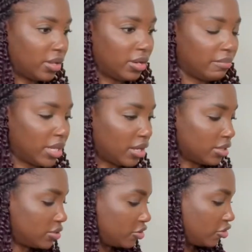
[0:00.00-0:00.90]
Let me not
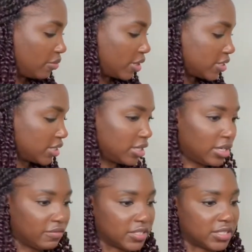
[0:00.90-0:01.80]
touch them because it didn't
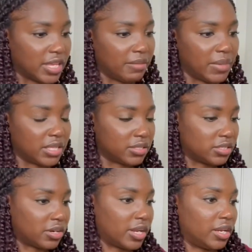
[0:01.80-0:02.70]
even say mix it
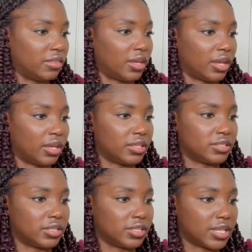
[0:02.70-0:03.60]
or anything. I guess
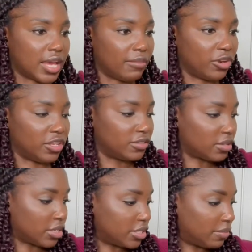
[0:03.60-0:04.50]
the time when you
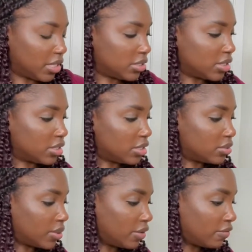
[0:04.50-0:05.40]
start to mix it is
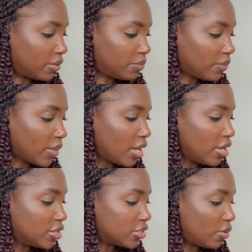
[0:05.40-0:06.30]
whatever.
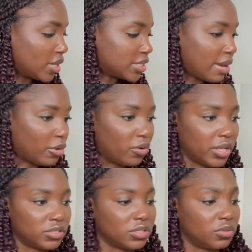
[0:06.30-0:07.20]
So what I'm going
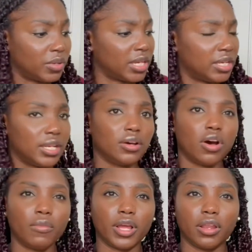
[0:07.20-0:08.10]
to do, it didn't
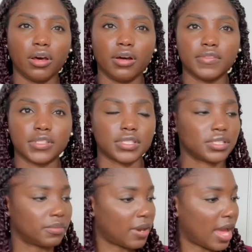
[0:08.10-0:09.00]
come with gloves.
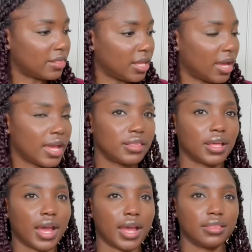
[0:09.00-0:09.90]
So I think
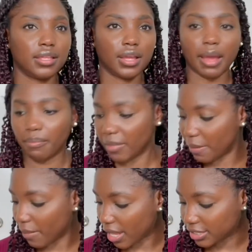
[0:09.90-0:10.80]
it
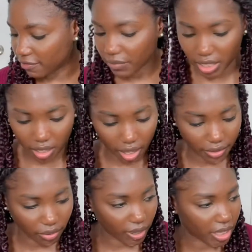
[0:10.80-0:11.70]
might have been the other one.